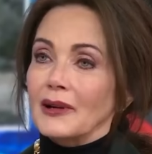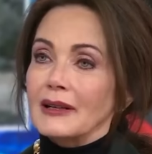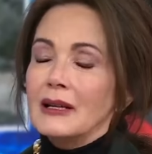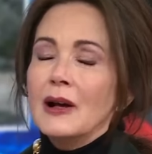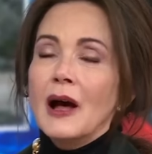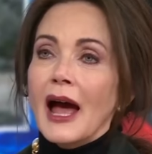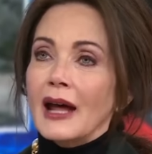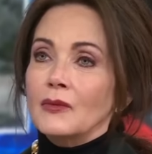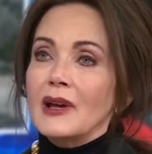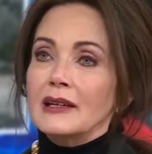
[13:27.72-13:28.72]
They
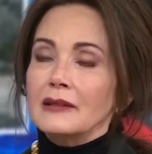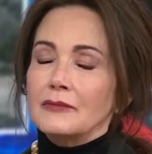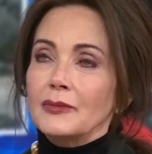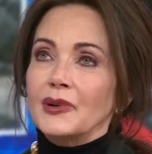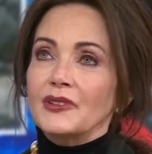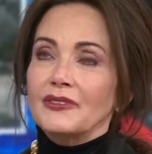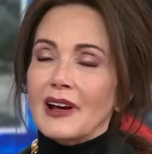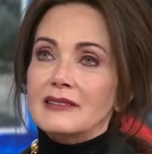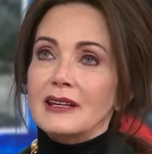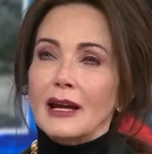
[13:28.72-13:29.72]
showed Wonder Woman's
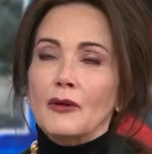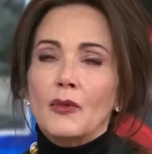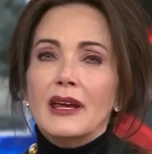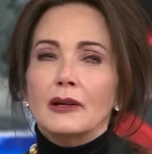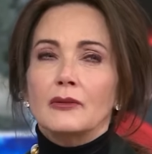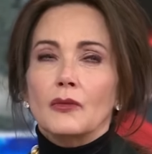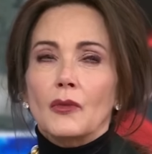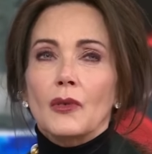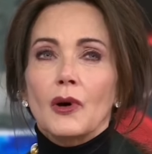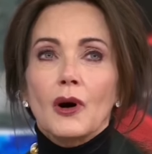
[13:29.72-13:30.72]
flexibility,
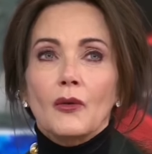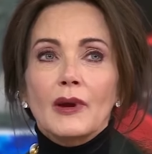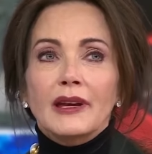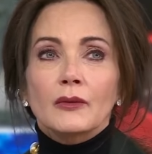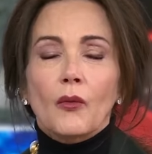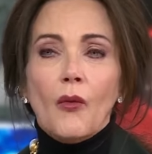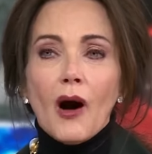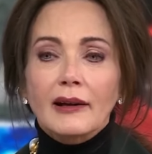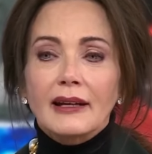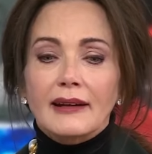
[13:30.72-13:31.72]
not just in action
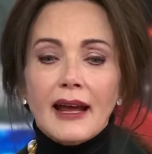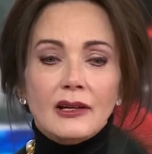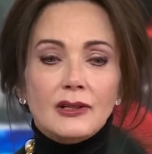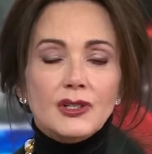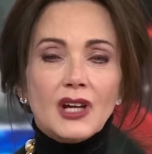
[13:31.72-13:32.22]
but also in her